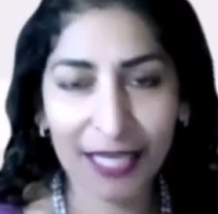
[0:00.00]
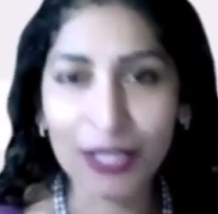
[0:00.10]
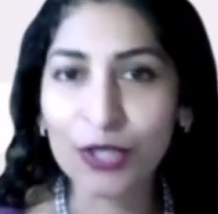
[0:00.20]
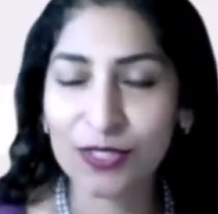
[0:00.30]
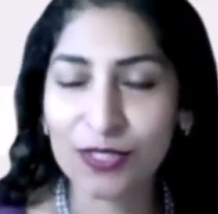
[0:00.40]

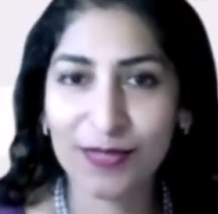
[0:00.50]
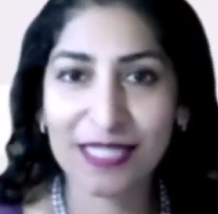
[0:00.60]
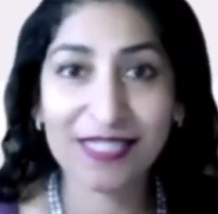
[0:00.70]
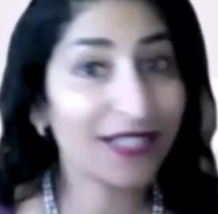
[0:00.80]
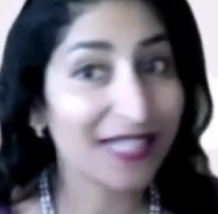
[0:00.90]

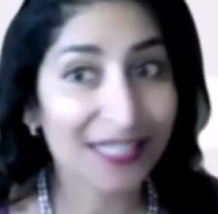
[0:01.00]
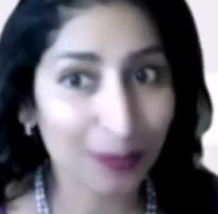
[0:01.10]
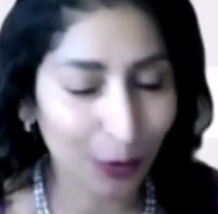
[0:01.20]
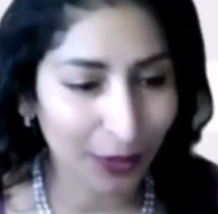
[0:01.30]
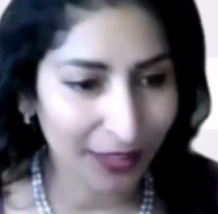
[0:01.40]
endorsements, or
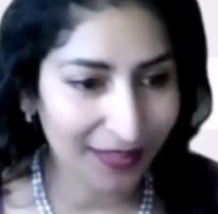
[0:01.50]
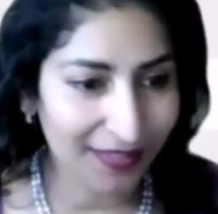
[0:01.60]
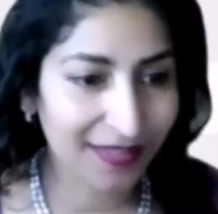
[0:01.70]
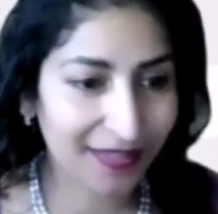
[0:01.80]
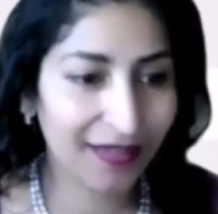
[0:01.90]

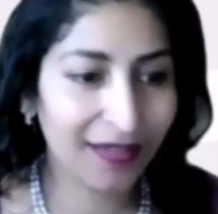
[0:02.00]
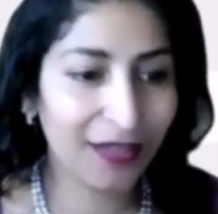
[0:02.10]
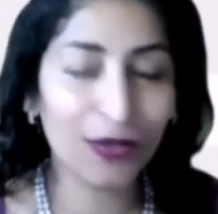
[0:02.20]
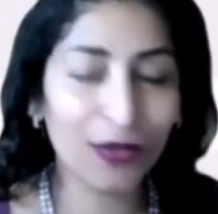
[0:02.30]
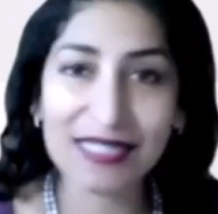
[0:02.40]
testimonials.
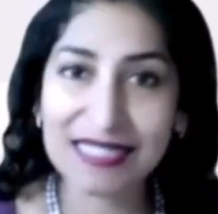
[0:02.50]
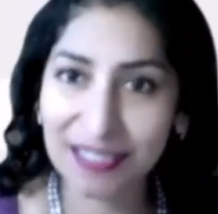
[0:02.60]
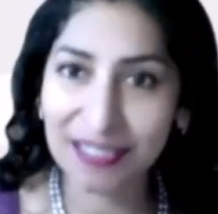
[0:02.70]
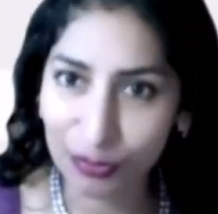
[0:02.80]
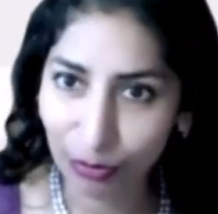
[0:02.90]
You can send
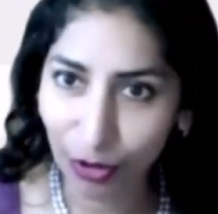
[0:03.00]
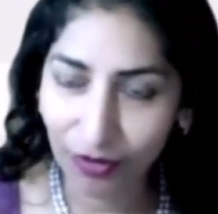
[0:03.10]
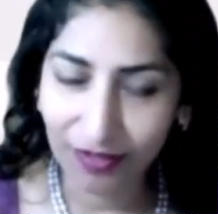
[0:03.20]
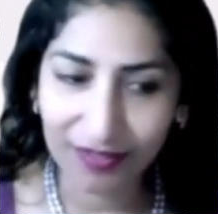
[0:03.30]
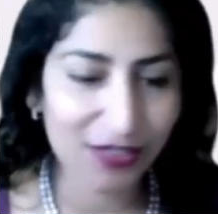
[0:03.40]
it to
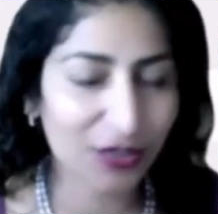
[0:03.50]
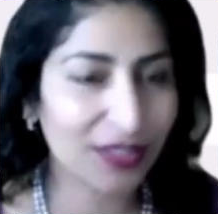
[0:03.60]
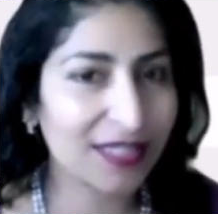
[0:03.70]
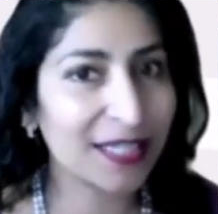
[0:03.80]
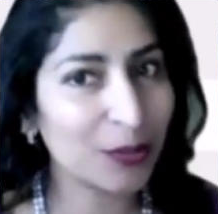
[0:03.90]
bloggers, you
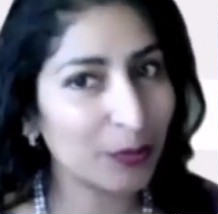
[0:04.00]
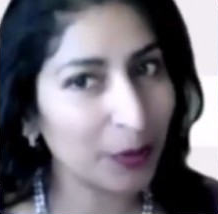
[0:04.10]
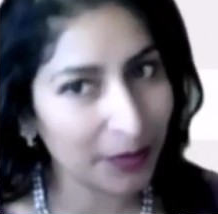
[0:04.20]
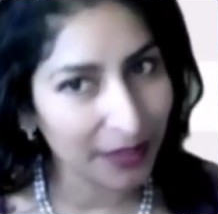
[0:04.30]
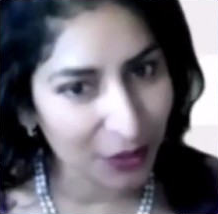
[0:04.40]
can send it to
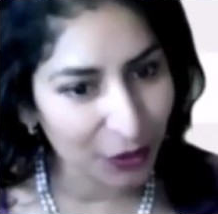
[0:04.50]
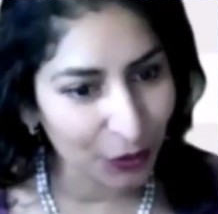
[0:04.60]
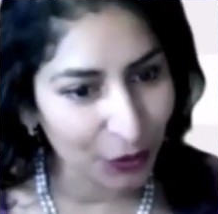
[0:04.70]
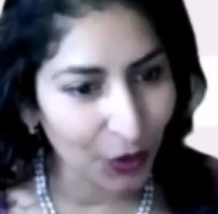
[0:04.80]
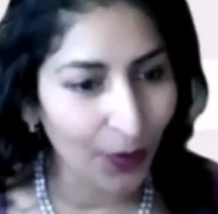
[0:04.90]
people that you
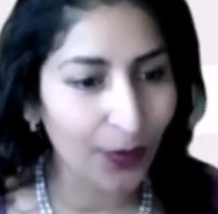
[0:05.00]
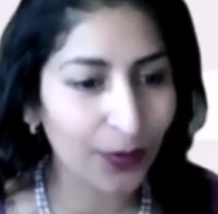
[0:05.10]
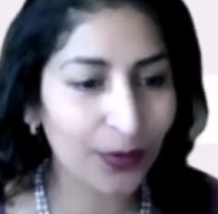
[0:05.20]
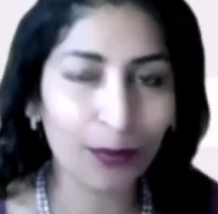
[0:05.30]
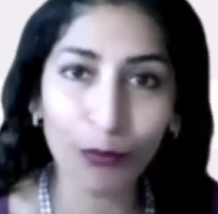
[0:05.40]

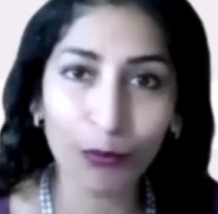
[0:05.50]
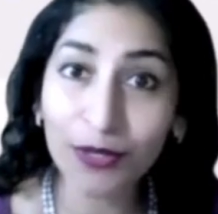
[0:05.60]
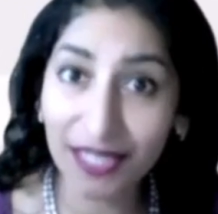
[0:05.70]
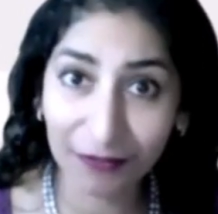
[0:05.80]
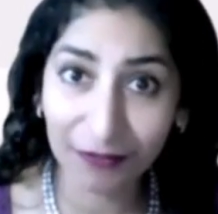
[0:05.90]
know,
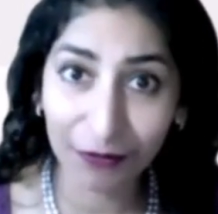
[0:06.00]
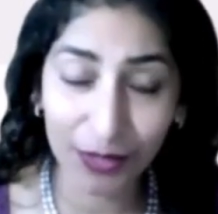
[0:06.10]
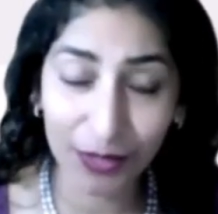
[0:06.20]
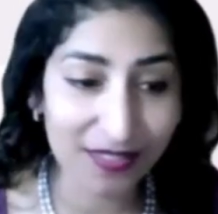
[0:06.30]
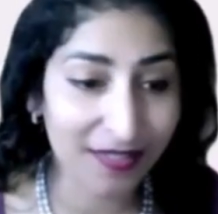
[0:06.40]
book
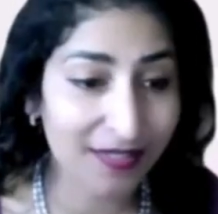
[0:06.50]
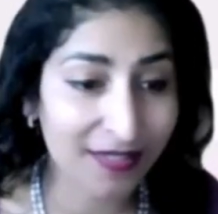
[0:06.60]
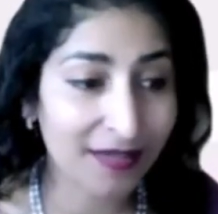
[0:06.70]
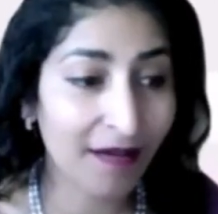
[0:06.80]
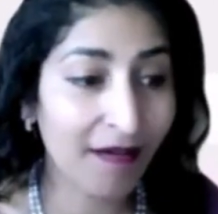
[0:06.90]

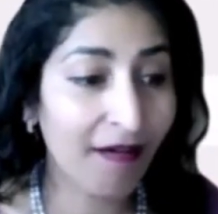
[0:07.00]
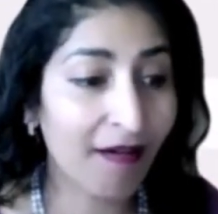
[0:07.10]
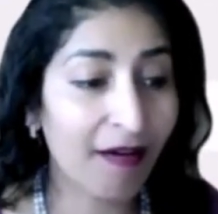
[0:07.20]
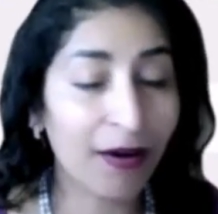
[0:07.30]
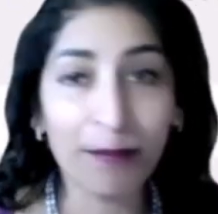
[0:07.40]
influencers,
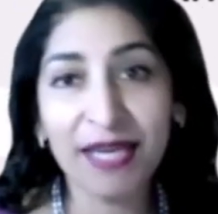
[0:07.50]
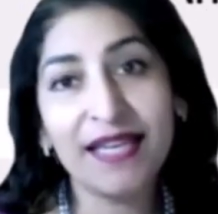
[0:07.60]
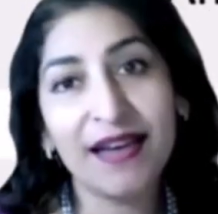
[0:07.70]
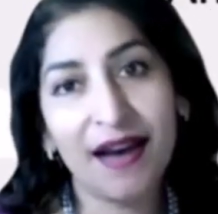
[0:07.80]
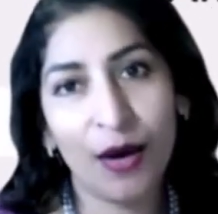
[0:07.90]
or
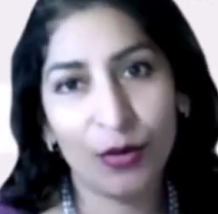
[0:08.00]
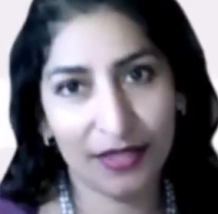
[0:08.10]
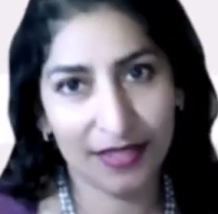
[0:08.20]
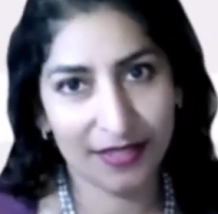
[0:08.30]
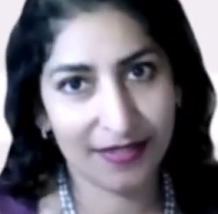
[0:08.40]
media
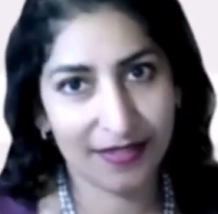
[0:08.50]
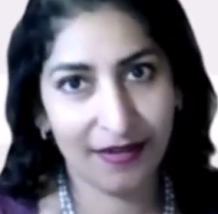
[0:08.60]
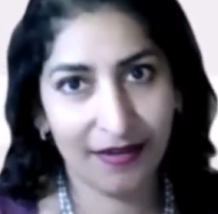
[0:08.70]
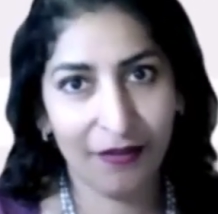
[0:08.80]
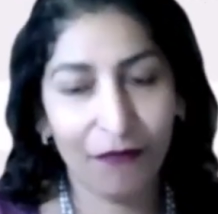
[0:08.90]
outlets
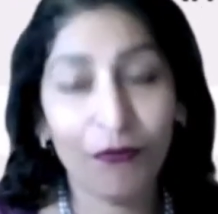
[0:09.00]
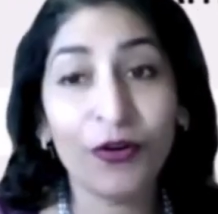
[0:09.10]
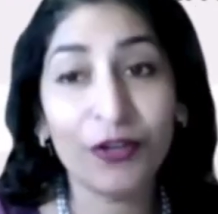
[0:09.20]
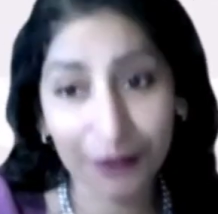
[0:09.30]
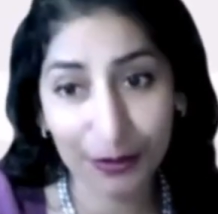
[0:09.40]
for
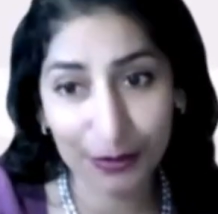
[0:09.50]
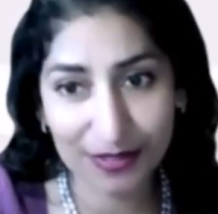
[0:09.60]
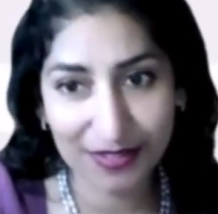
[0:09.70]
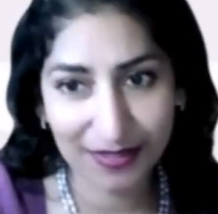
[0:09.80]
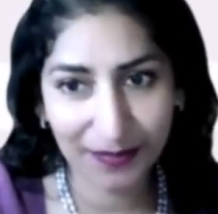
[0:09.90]

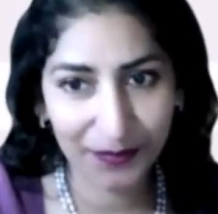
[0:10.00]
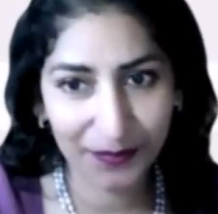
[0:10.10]
reviews.